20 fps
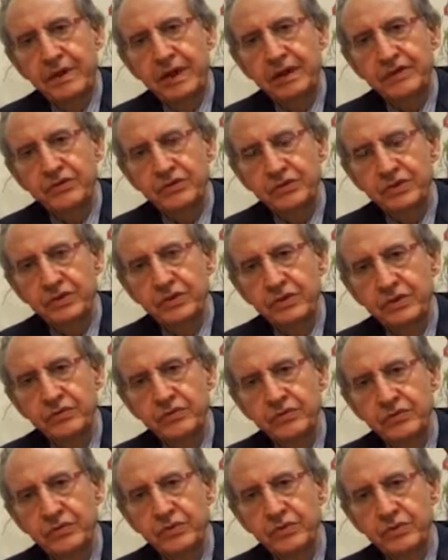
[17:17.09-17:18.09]
rational
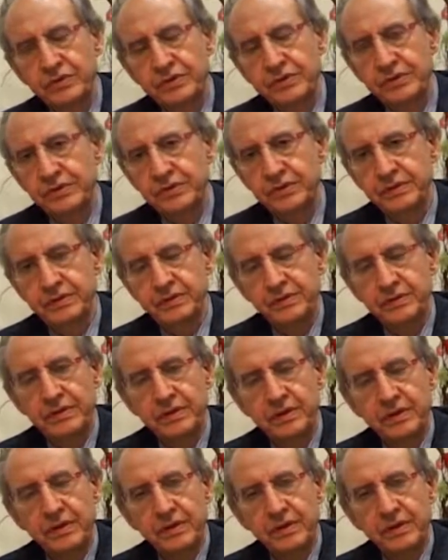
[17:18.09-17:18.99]
sources